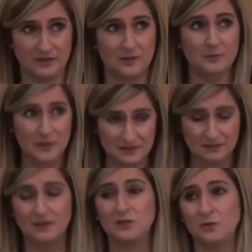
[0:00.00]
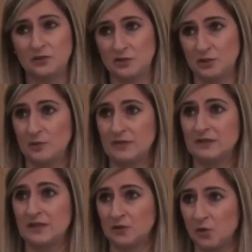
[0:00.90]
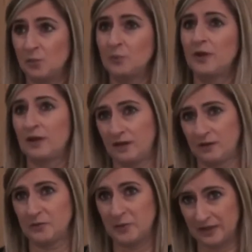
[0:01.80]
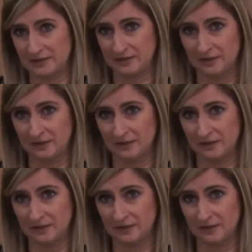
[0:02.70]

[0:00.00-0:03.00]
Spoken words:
the best thing you can do is get up and out of bed.